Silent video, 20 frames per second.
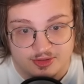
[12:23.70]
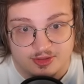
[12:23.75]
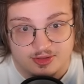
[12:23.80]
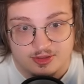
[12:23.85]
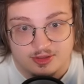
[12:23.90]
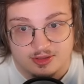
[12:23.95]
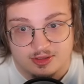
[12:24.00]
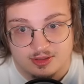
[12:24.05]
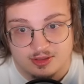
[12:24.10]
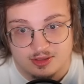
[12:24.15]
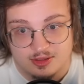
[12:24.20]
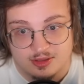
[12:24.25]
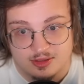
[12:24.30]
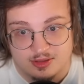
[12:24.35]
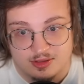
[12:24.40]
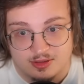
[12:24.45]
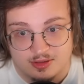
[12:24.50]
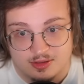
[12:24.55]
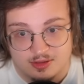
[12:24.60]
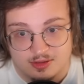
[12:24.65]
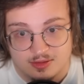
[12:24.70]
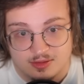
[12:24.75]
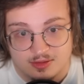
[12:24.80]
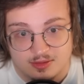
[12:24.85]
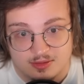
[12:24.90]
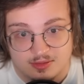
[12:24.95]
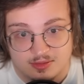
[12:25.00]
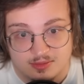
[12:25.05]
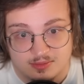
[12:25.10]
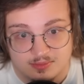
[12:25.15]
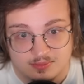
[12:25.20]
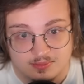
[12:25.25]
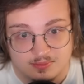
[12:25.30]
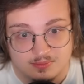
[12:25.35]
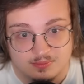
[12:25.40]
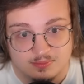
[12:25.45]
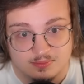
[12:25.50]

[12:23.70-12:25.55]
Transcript: Nothing is said.